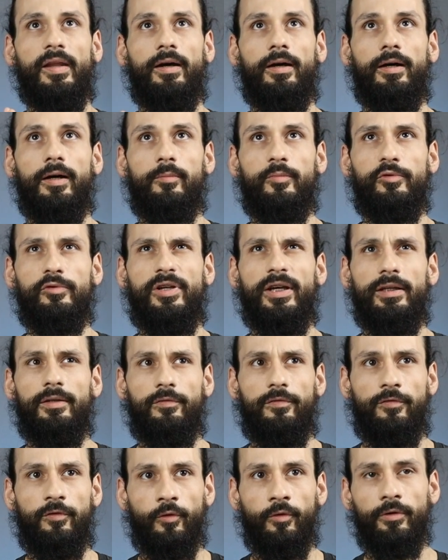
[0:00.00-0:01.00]
you get
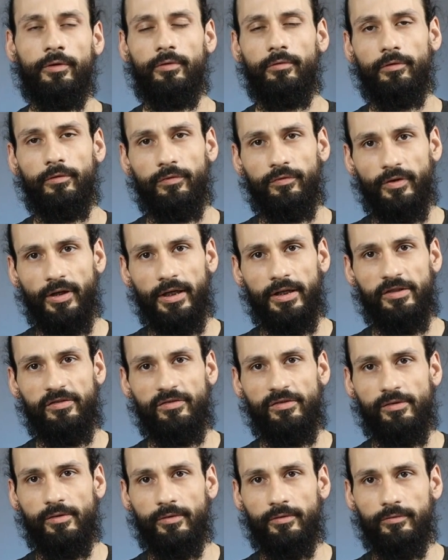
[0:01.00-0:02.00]
4 or
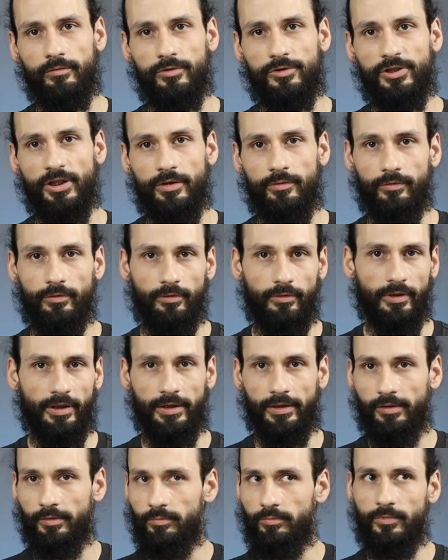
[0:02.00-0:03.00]
5 general,
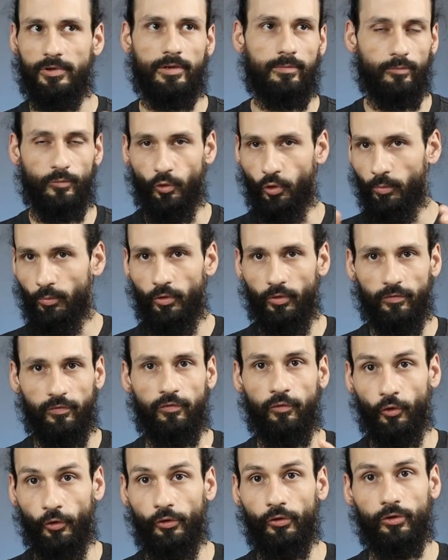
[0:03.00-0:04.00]
like, normal
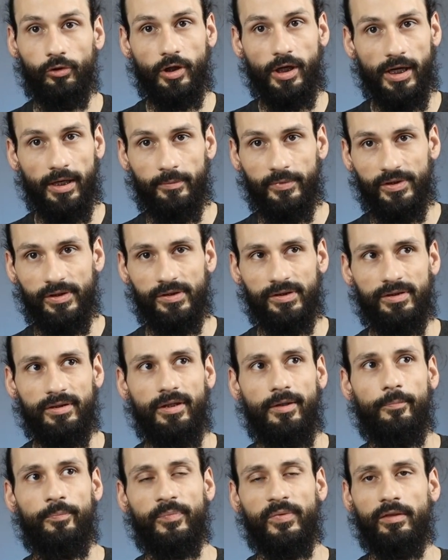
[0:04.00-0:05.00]
foil commons.
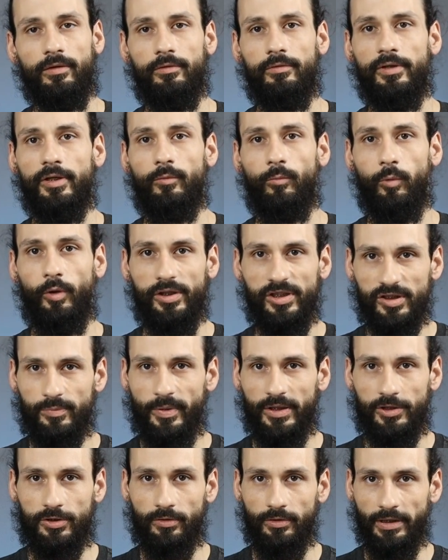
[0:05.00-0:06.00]
You get 1
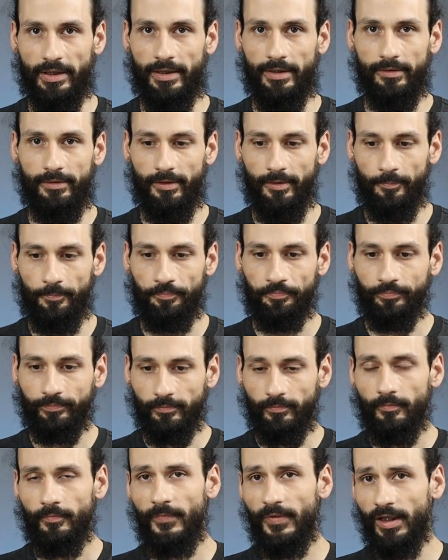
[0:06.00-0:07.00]
special land.
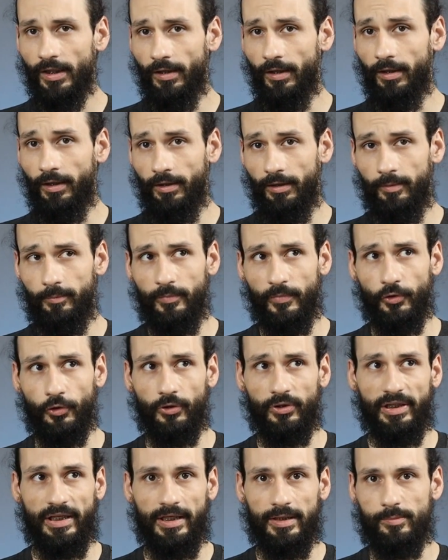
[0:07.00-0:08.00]
You're
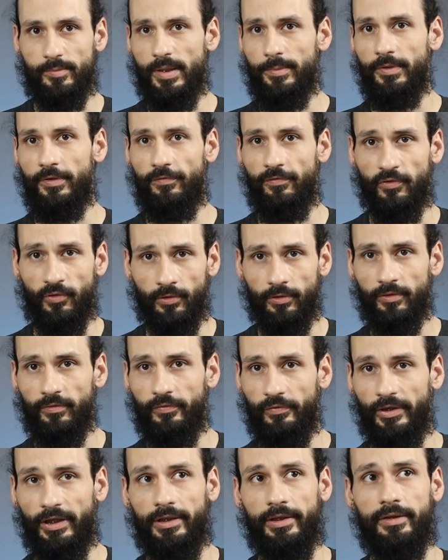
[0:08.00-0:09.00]
going to get maybe 4 or
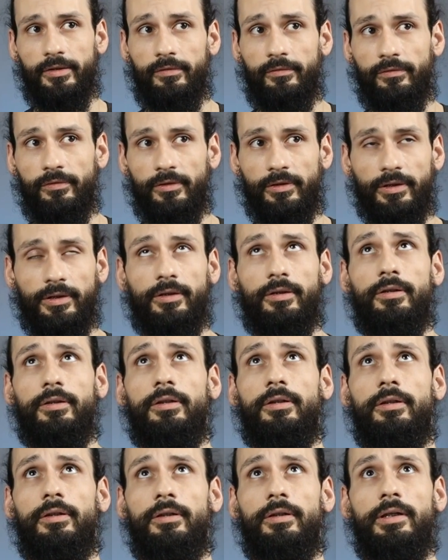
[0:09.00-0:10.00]

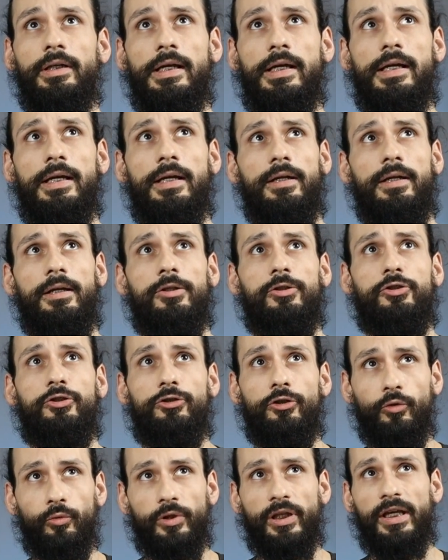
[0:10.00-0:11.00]
5
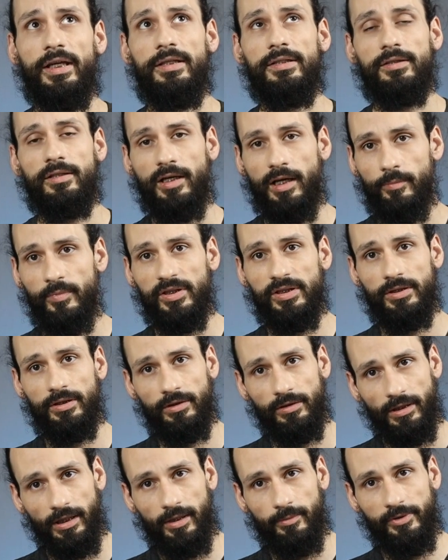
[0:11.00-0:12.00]
showcase commons
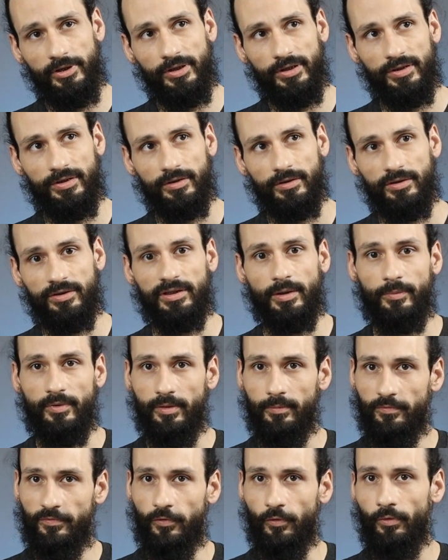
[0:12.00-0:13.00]
and uncommons. Some of
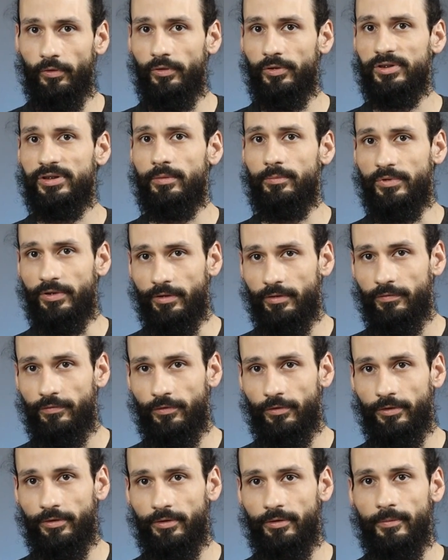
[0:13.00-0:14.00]
them foil, some
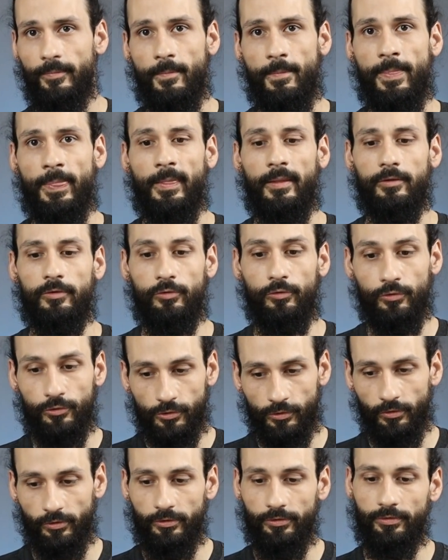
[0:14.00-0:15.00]
non-foil.
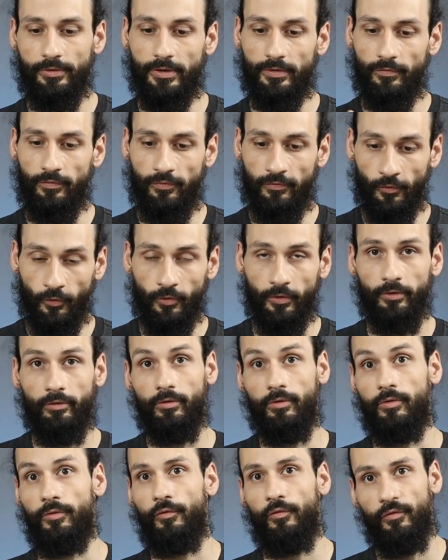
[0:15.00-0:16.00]
Usually you get 4 or